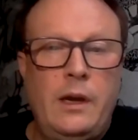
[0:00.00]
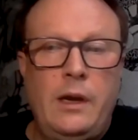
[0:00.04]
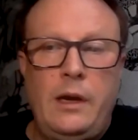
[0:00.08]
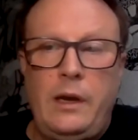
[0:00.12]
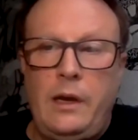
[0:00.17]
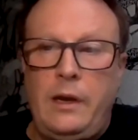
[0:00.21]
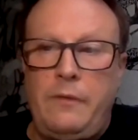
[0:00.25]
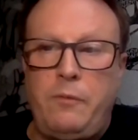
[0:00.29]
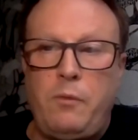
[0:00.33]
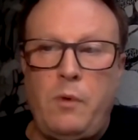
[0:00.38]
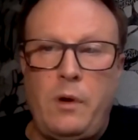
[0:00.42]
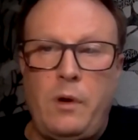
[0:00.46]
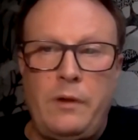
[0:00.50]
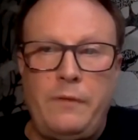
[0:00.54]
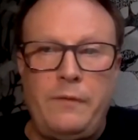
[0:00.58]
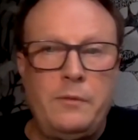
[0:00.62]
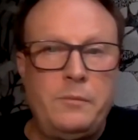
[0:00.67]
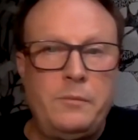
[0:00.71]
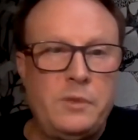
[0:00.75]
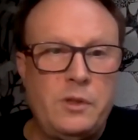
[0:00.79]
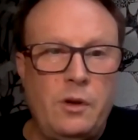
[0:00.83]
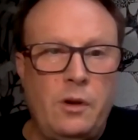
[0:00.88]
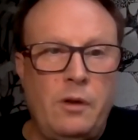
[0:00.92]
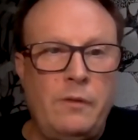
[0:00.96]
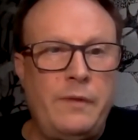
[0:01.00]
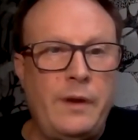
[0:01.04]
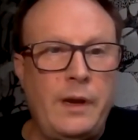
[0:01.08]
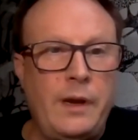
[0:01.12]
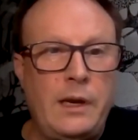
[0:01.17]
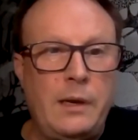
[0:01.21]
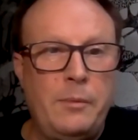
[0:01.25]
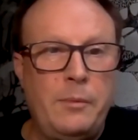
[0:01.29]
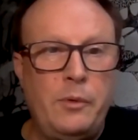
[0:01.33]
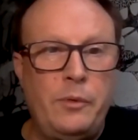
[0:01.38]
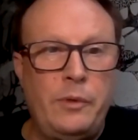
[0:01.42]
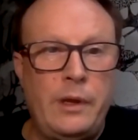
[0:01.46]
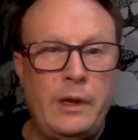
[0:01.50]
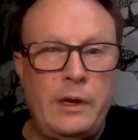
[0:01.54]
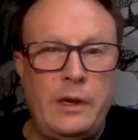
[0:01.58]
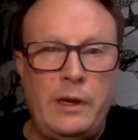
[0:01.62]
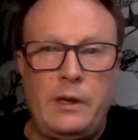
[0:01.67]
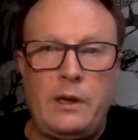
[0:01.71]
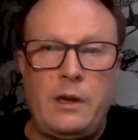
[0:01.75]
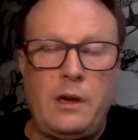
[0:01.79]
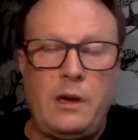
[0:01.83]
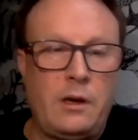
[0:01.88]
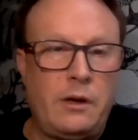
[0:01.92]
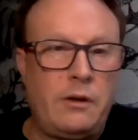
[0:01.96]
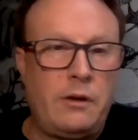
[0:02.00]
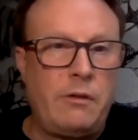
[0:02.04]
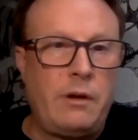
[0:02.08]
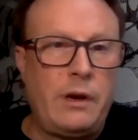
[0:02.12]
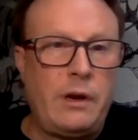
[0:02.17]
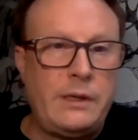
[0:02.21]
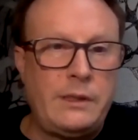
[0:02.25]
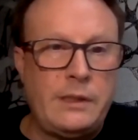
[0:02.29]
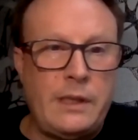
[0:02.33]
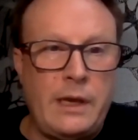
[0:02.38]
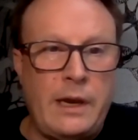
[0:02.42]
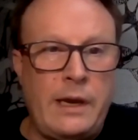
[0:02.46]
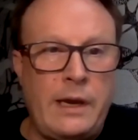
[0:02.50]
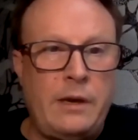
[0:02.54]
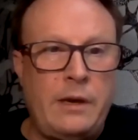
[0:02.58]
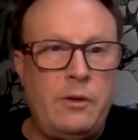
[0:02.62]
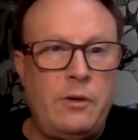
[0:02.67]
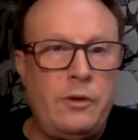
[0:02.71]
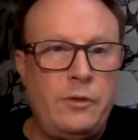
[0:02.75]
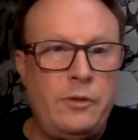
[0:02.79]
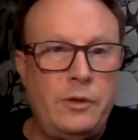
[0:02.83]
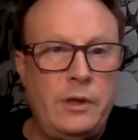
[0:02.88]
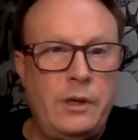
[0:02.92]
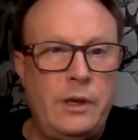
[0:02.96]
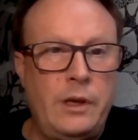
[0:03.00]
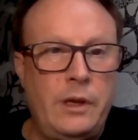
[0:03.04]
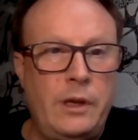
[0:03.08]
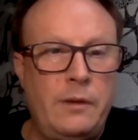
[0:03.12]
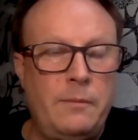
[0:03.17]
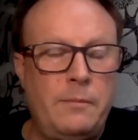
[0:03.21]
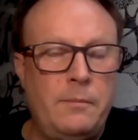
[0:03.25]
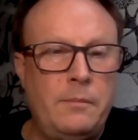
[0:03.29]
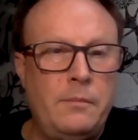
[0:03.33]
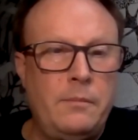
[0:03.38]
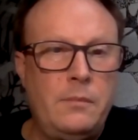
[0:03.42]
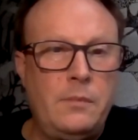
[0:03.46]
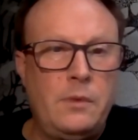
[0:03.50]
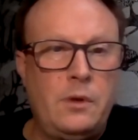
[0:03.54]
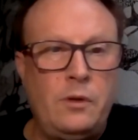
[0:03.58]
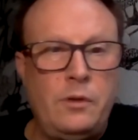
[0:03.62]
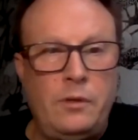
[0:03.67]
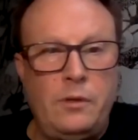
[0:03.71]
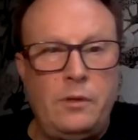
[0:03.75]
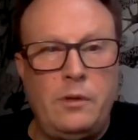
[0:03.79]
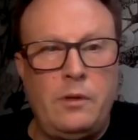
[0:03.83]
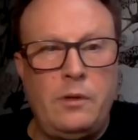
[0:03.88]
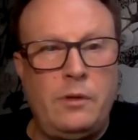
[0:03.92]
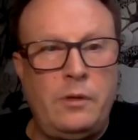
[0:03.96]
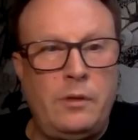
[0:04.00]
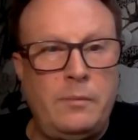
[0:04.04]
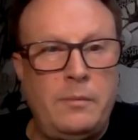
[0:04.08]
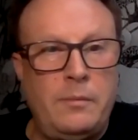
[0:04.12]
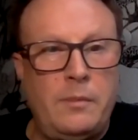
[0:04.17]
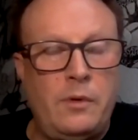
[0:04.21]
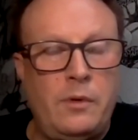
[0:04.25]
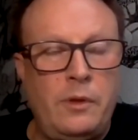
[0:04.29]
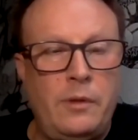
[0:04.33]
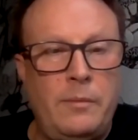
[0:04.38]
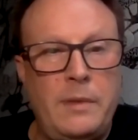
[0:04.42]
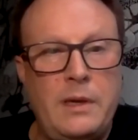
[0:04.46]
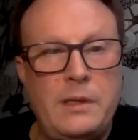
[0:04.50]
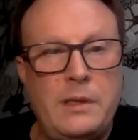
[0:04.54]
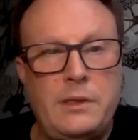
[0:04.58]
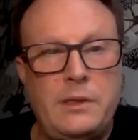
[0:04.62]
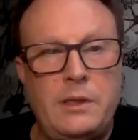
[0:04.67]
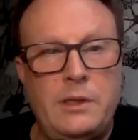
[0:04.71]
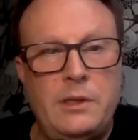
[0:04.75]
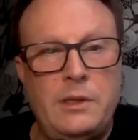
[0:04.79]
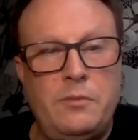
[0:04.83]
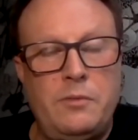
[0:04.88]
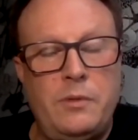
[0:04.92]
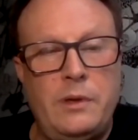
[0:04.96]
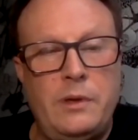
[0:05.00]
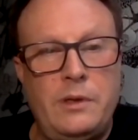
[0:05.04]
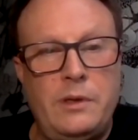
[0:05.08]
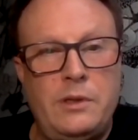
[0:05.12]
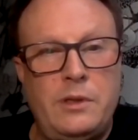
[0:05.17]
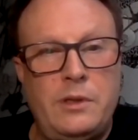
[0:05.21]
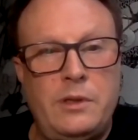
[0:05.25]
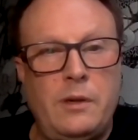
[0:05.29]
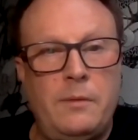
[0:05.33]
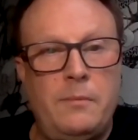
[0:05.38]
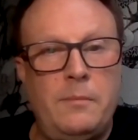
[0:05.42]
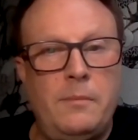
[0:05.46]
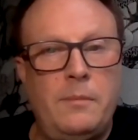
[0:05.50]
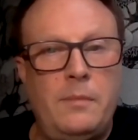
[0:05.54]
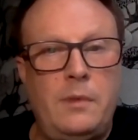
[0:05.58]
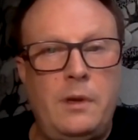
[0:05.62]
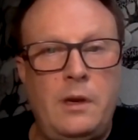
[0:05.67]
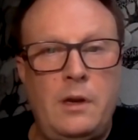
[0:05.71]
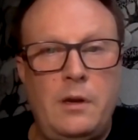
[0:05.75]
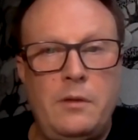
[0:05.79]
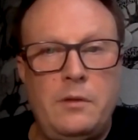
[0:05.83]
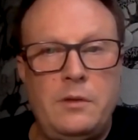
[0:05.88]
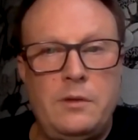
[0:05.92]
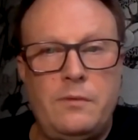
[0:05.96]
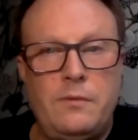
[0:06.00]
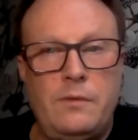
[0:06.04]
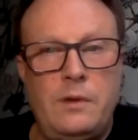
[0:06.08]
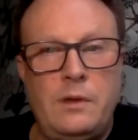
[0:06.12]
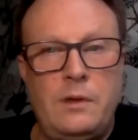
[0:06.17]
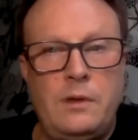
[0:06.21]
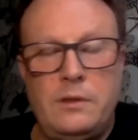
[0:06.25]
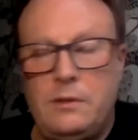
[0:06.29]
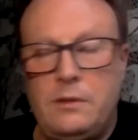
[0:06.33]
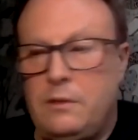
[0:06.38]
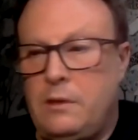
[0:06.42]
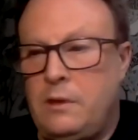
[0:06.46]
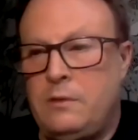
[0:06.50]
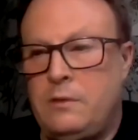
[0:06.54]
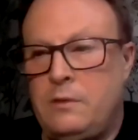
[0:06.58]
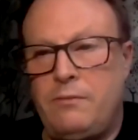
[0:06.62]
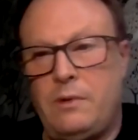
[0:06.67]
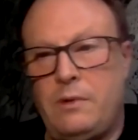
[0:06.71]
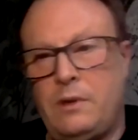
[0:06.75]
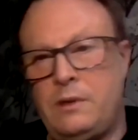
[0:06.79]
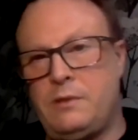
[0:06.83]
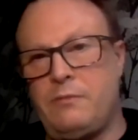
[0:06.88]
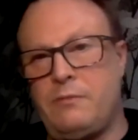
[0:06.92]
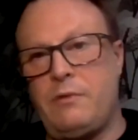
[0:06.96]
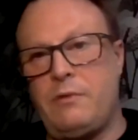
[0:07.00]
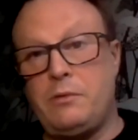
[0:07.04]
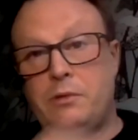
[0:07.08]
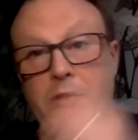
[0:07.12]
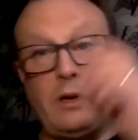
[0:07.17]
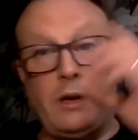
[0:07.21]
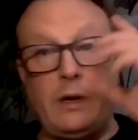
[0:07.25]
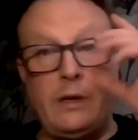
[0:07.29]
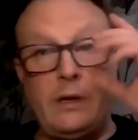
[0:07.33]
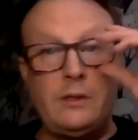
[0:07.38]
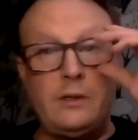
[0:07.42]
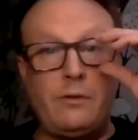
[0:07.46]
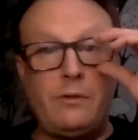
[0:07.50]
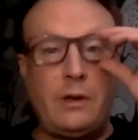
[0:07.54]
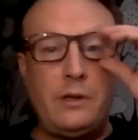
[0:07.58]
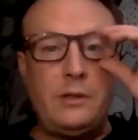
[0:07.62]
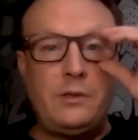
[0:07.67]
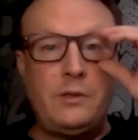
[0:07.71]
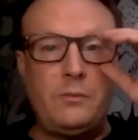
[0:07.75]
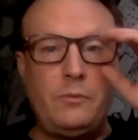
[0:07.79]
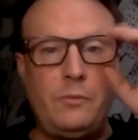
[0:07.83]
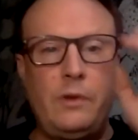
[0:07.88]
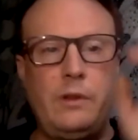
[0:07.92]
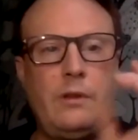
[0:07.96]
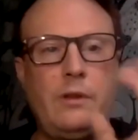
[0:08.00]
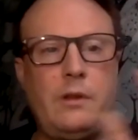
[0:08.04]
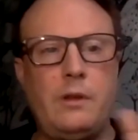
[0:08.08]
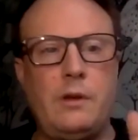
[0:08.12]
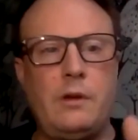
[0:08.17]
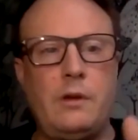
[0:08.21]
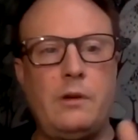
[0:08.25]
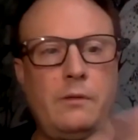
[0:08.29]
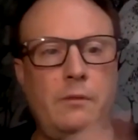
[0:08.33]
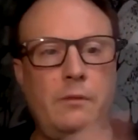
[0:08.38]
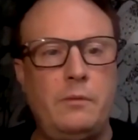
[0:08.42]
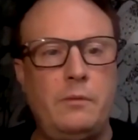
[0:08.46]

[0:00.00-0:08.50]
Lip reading: if one of them's not available, then it kind of grays that out on the message, which you know is a real tight integration with the